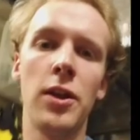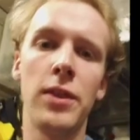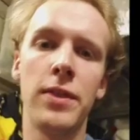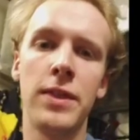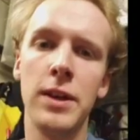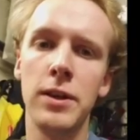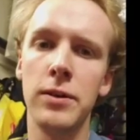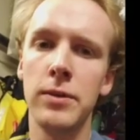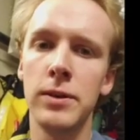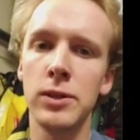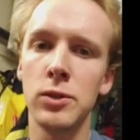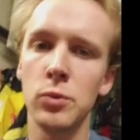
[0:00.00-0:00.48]

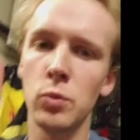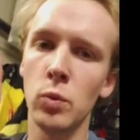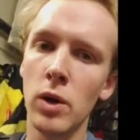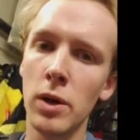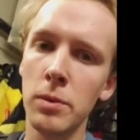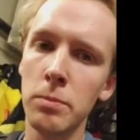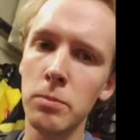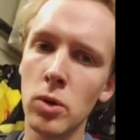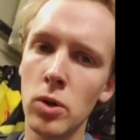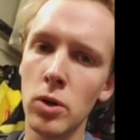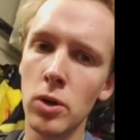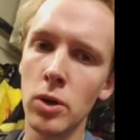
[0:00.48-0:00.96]
there is one
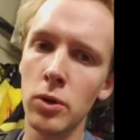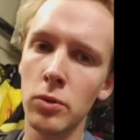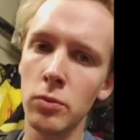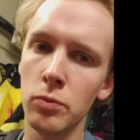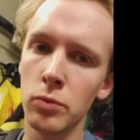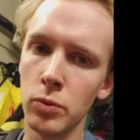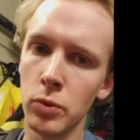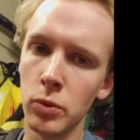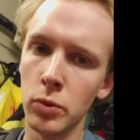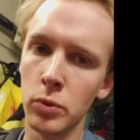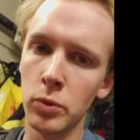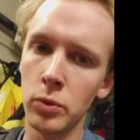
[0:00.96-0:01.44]
more
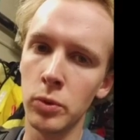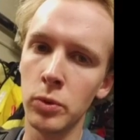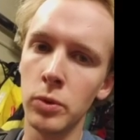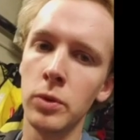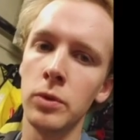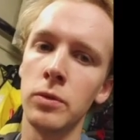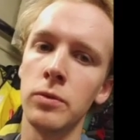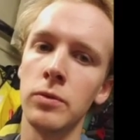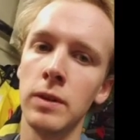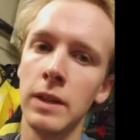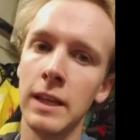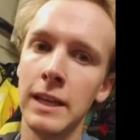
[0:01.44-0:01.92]

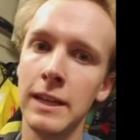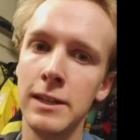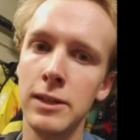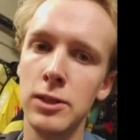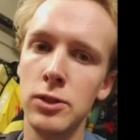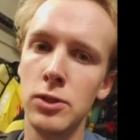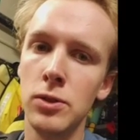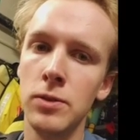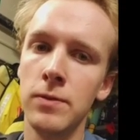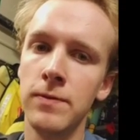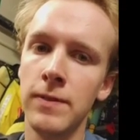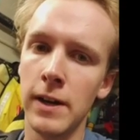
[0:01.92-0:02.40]
rule related
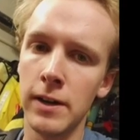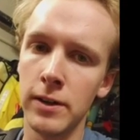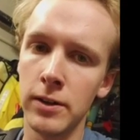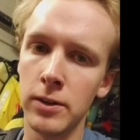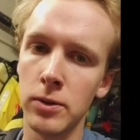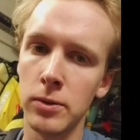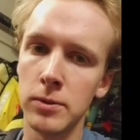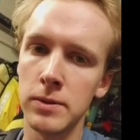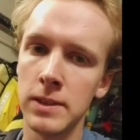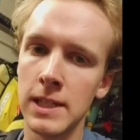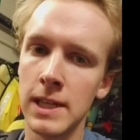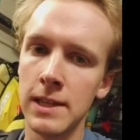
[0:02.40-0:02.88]
to fire
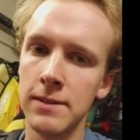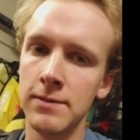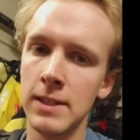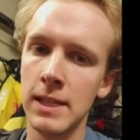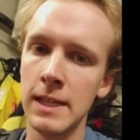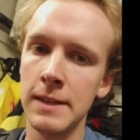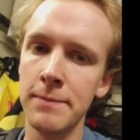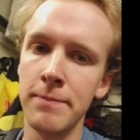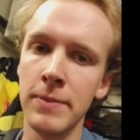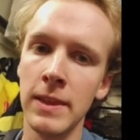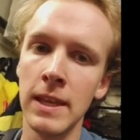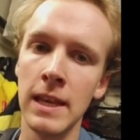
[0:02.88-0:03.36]
code
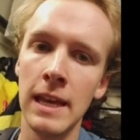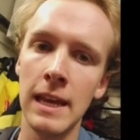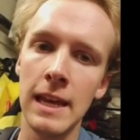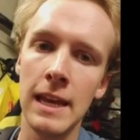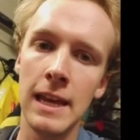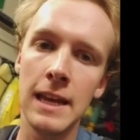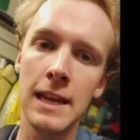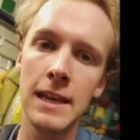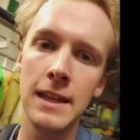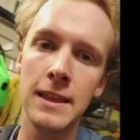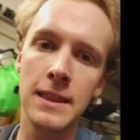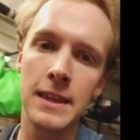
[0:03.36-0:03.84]
safety.
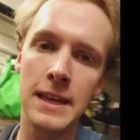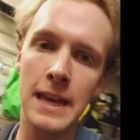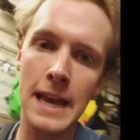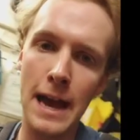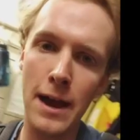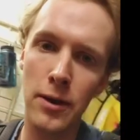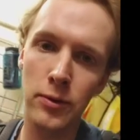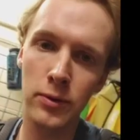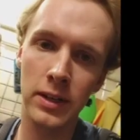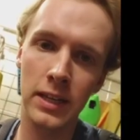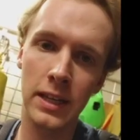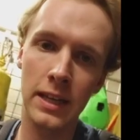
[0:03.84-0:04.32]
In the
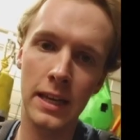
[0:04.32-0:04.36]
outing